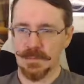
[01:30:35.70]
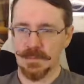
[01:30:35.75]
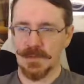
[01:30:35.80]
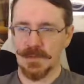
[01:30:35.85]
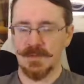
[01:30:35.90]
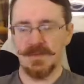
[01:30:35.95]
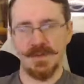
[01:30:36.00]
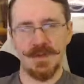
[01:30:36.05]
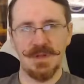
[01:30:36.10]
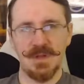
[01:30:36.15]

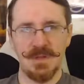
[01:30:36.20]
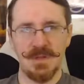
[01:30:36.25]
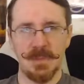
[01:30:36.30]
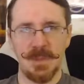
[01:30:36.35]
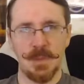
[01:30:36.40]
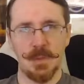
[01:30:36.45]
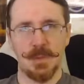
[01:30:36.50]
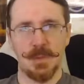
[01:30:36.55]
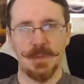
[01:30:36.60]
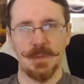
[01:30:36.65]
Faith and
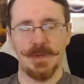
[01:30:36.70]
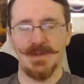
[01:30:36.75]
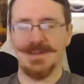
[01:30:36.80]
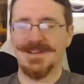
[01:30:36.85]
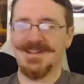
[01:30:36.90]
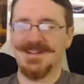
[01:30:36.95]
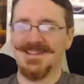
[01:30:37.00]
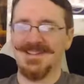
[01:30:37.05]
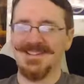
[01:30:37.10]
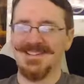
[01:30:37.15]
Begora.
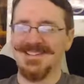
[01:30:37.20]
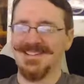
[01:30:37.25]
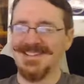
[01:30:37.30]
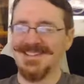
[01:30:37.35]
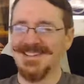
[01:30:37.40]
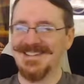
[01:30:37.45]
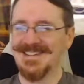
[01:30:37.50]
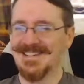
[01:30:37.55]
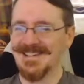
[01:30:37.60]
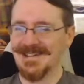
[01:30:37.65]

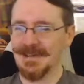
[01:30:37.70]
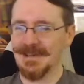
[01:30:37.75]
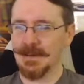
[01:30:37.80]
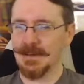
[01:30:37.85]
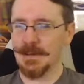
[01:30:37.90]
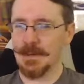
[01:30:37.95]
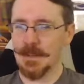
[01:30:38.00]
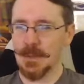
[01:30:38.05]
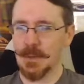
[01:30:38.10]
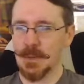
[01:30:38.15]

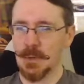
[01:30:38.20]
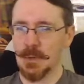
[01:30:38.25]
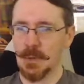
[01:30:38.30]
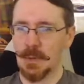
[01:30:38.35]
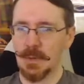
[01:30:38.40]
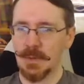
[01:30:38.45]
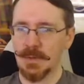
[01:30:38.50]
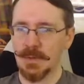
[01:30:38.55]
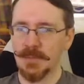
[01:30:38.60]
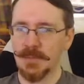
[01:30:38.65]

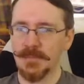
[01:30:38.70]
No.